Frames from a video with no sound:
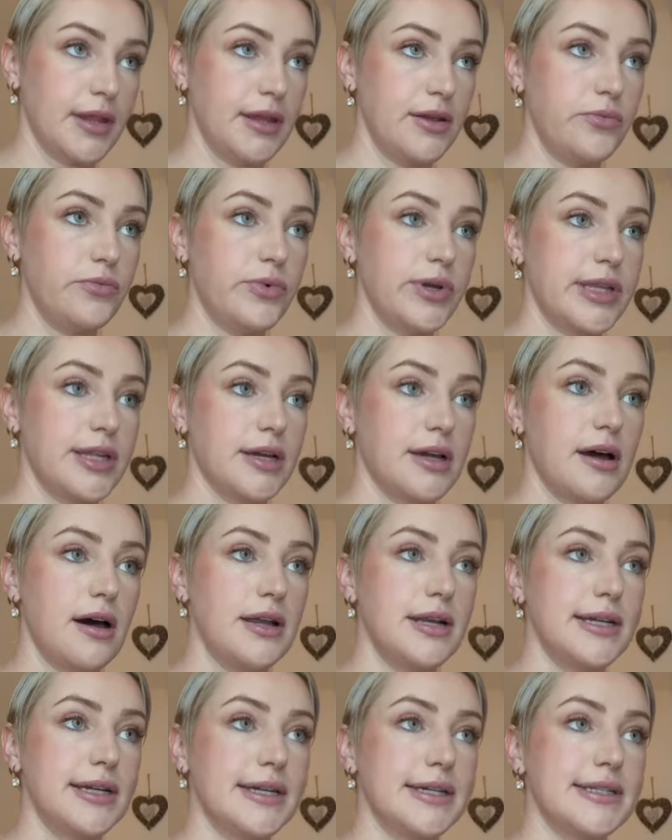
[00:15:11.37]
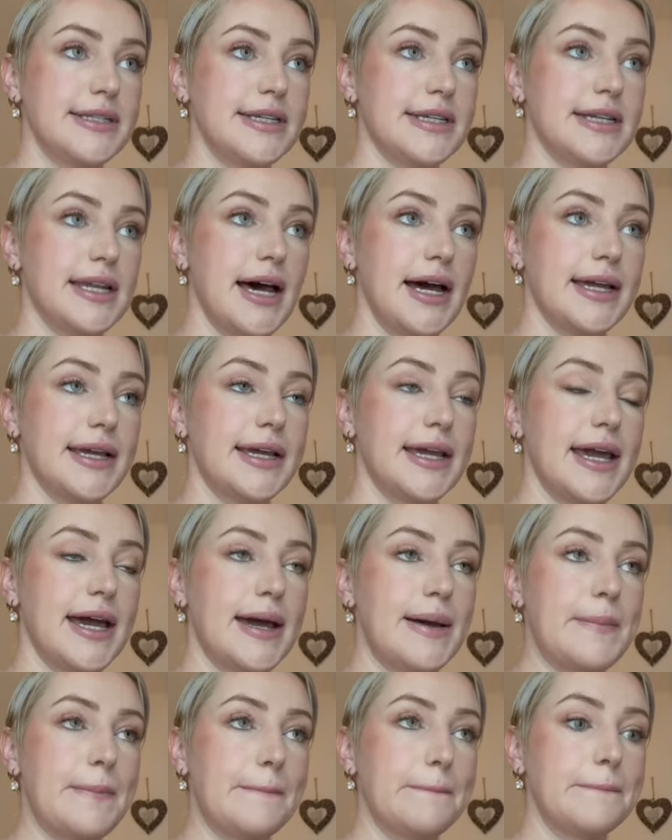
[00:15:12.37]
with a colleague, I did like
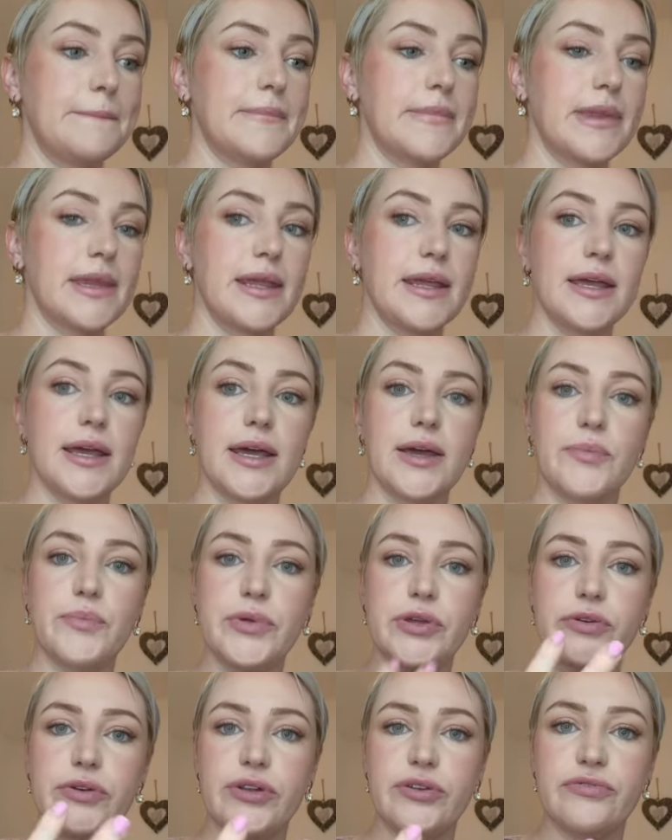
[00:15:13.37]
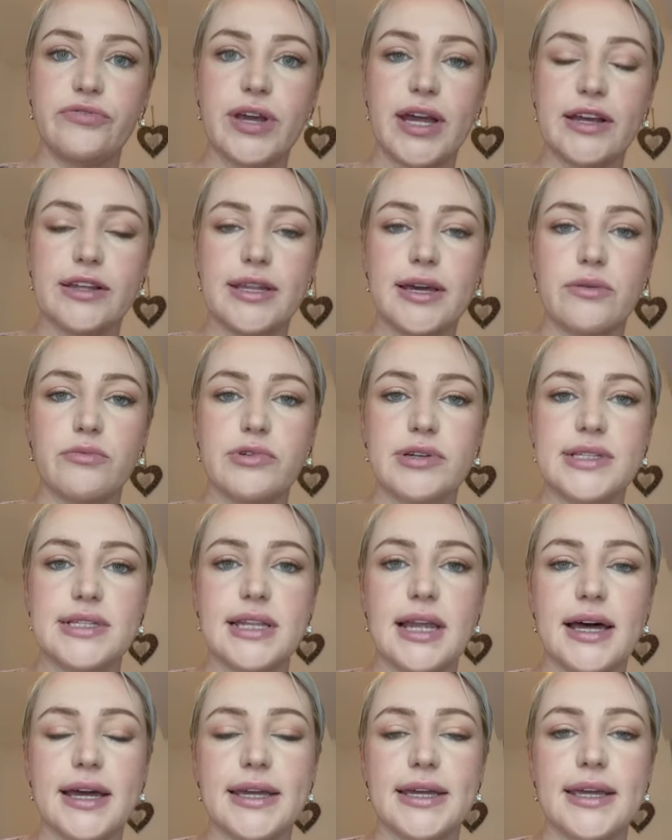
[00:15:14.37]
a beauty fair that was
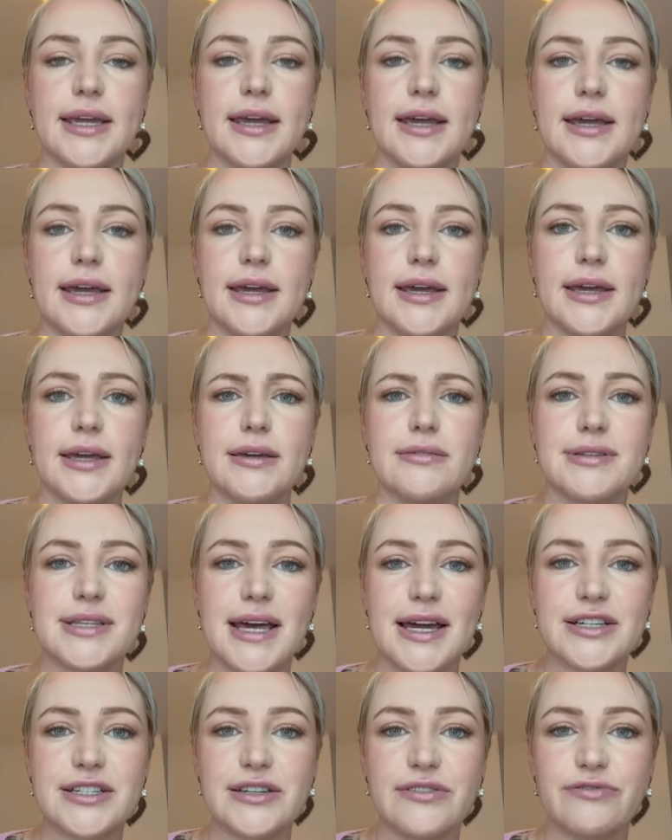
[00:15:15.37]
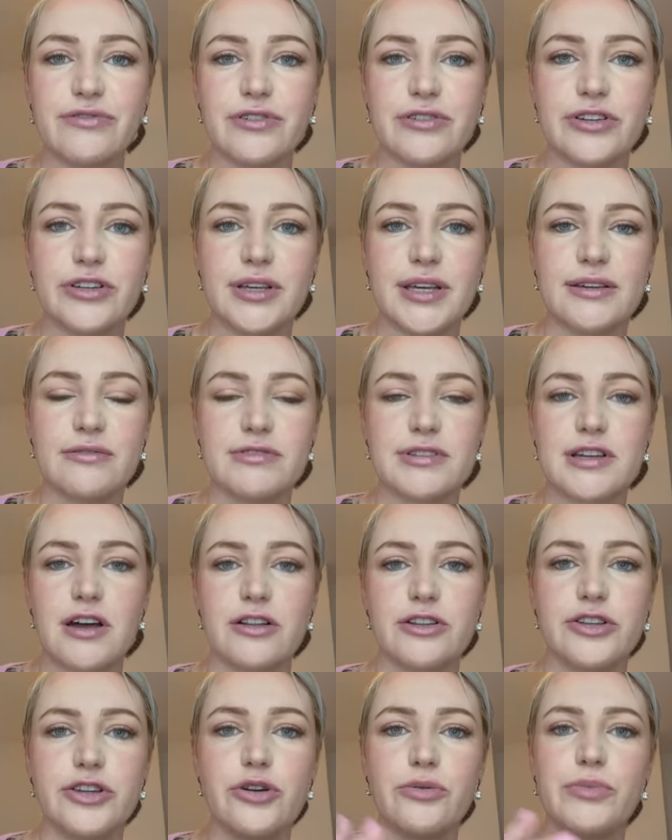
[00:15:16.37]
like, it was actually for, it was
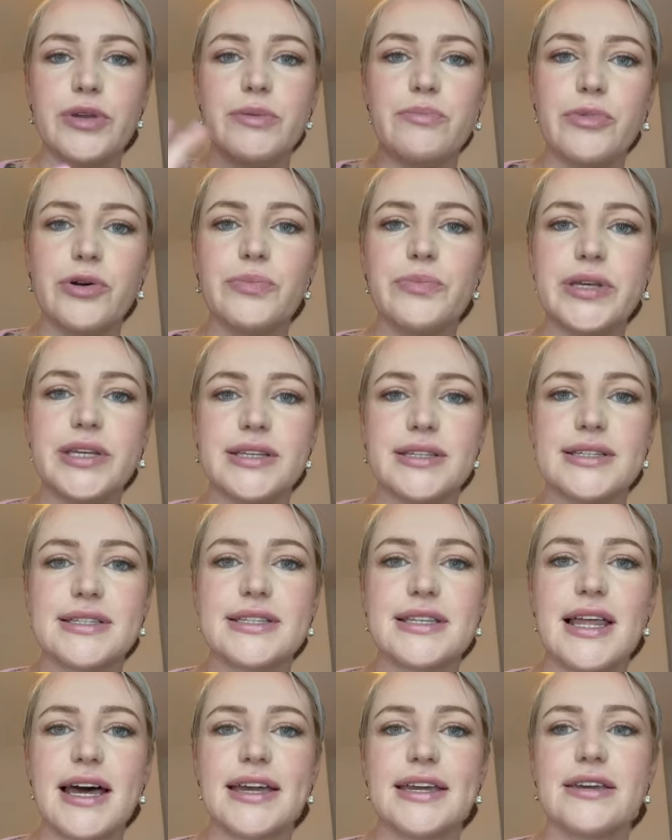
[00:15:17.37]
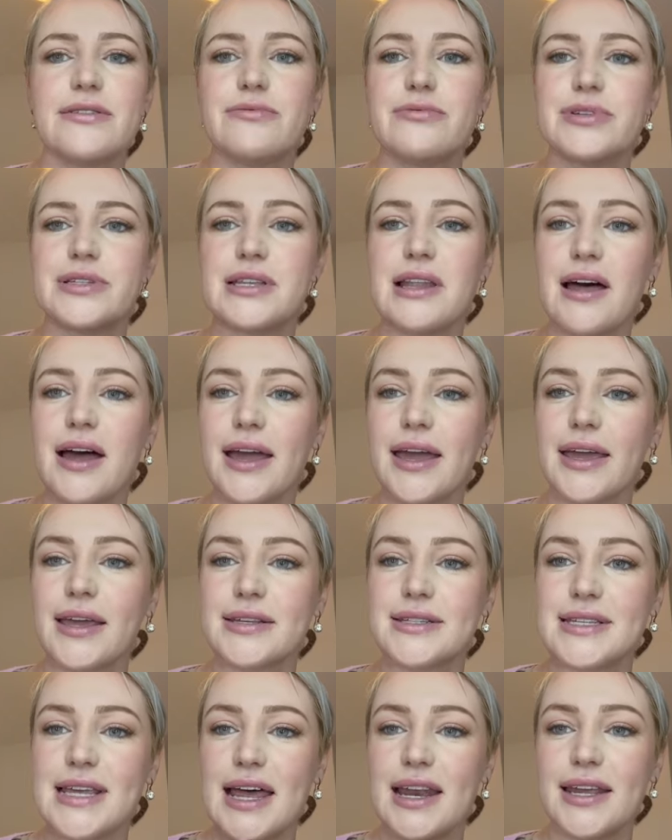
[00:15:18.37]
called Yummy Mummies. Like it was like
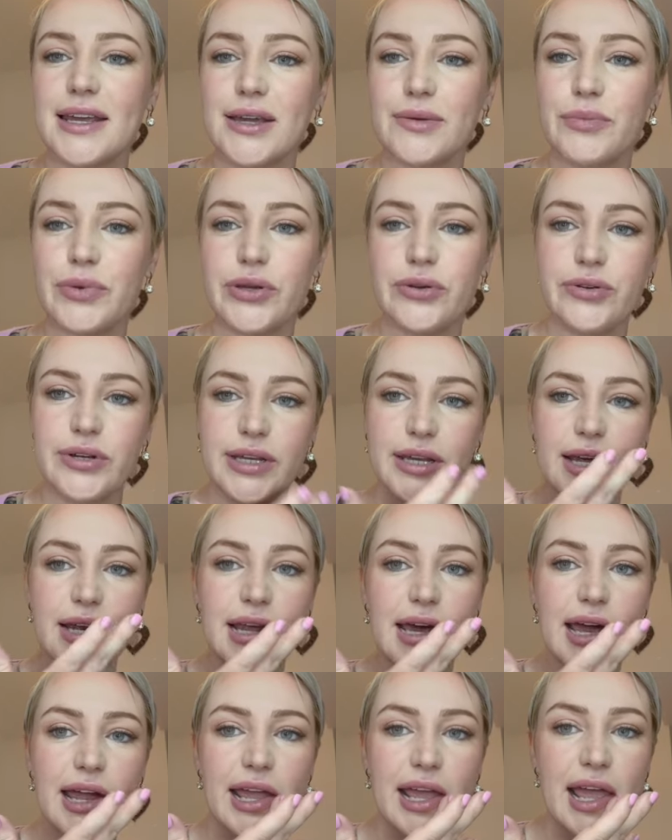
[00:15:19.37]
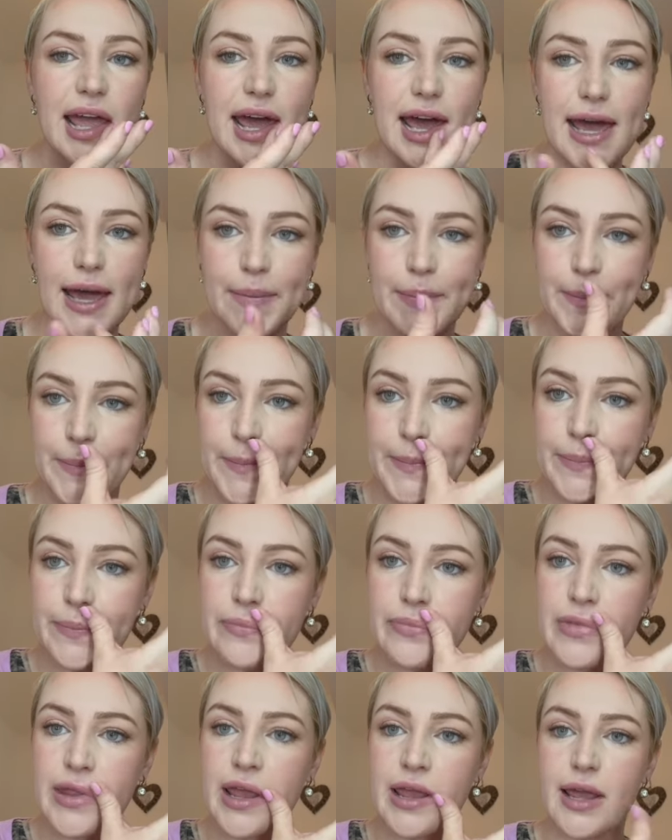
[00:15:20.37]
selling beauty, like
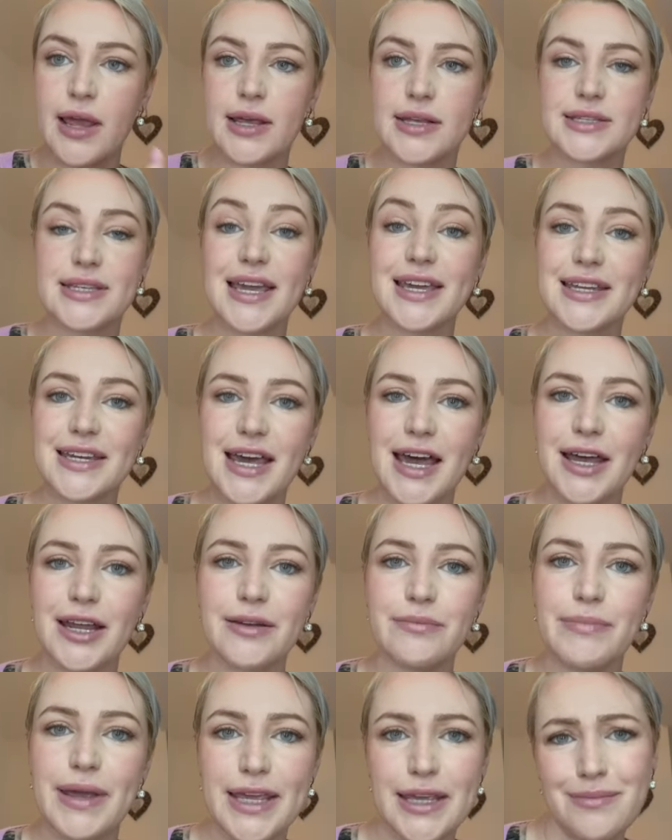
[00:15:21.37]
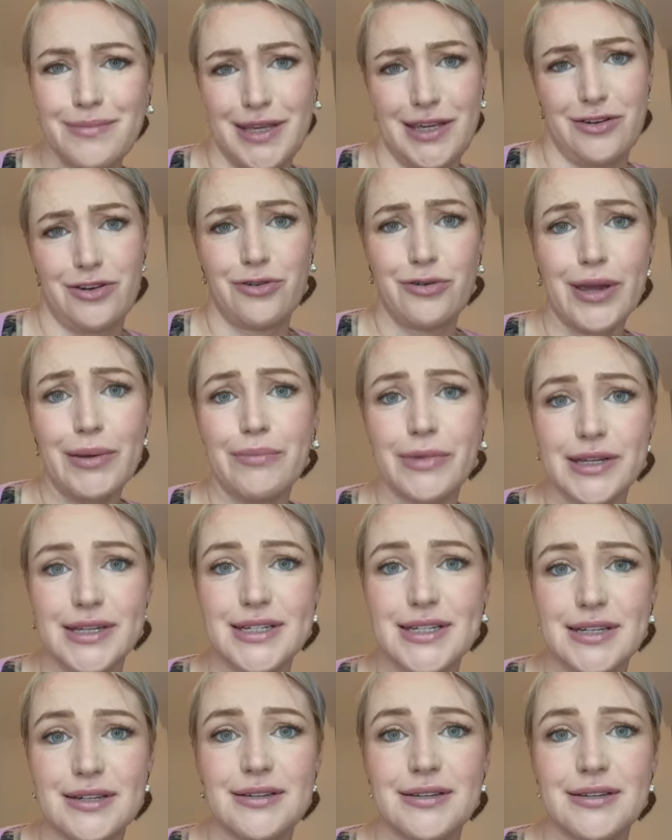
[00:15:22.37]
secondhand baby equipment.